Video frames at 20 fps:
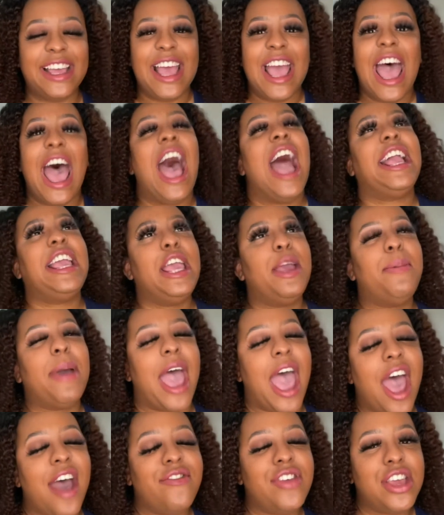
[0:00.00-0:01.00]
I keep
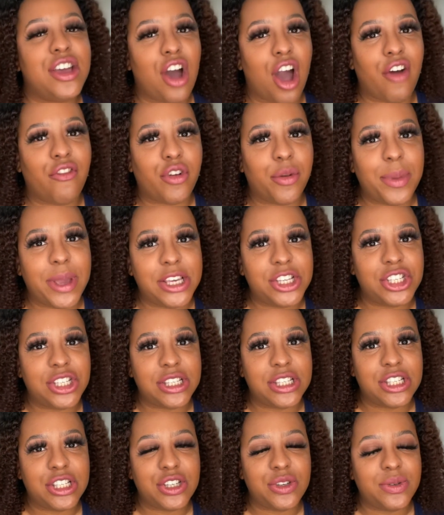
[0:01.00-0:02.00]
having confirmations
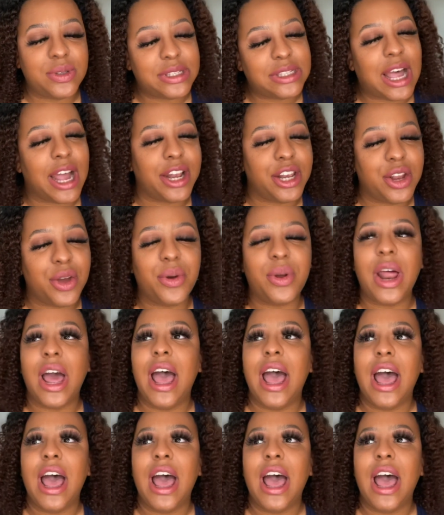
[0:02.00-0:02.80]
too, side note,